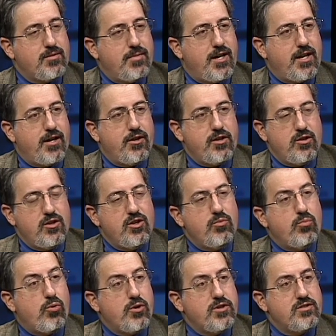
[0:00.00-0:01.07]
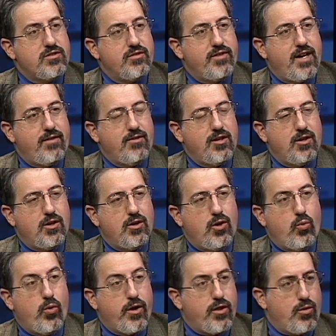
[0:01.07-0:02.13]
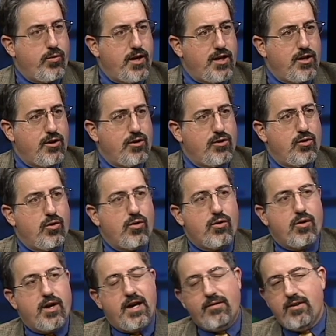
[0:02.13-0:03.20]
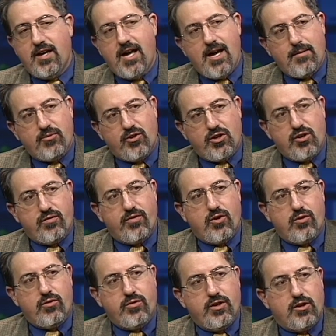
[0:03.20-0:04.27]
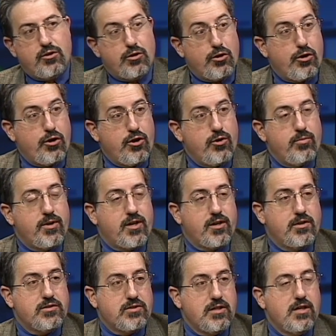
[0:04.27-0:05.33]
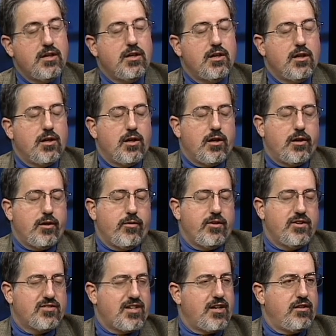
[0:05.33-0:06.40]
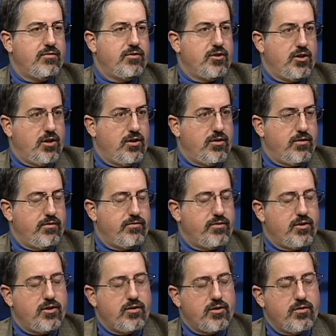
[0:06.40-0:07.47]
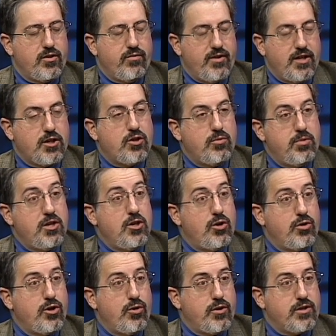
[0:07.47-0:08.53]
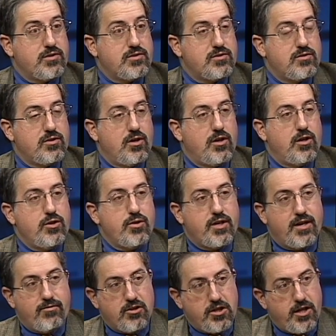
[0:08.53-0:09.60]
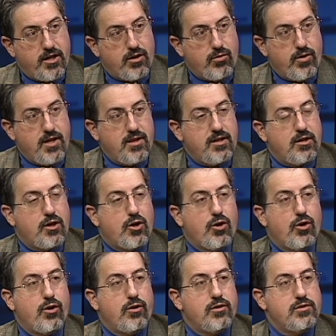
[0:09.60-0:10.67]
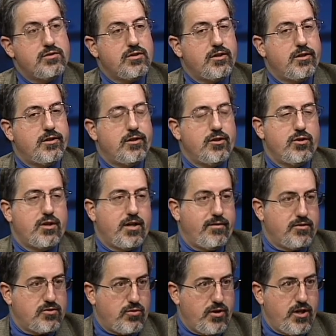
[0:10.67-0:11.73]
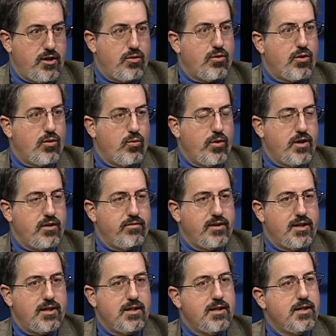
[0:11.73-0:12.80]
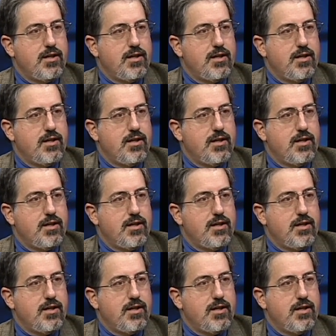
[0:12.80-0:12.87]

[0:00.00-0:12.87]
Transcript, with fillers: about how the, the importance of having a weather radio or having apps on your phone that alert you because uh, this kind of, of uh, event could be no notice. Uh, you can have a lot of rain that occurs, uh, you could have a tornado or a wind event,